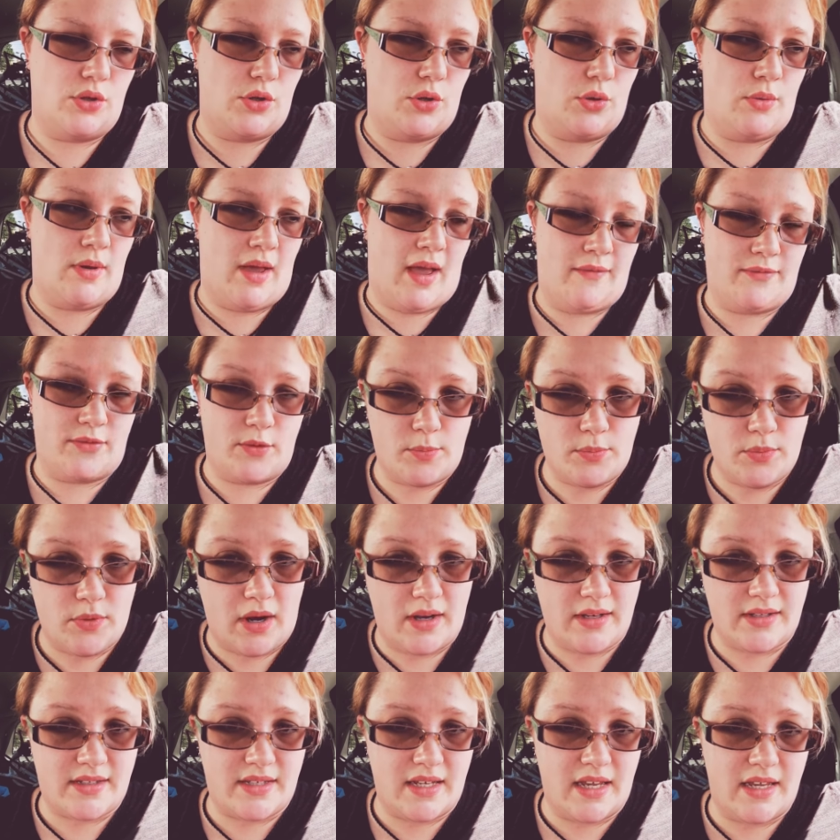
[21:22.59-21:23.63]
You have to
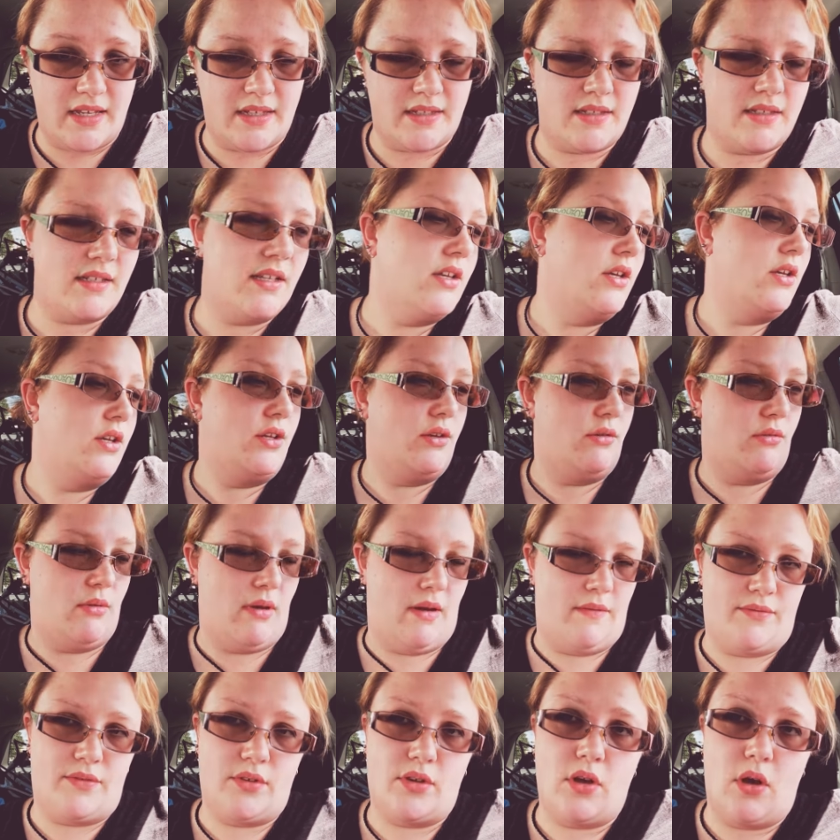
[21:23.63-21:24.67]
process, you
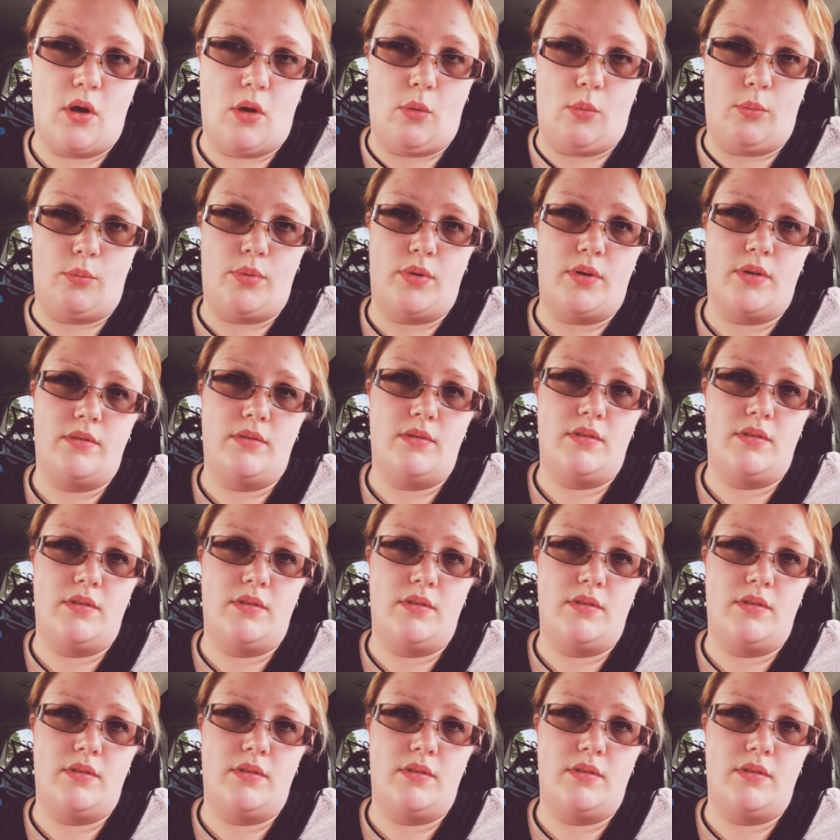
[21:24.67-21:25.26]
have to cope.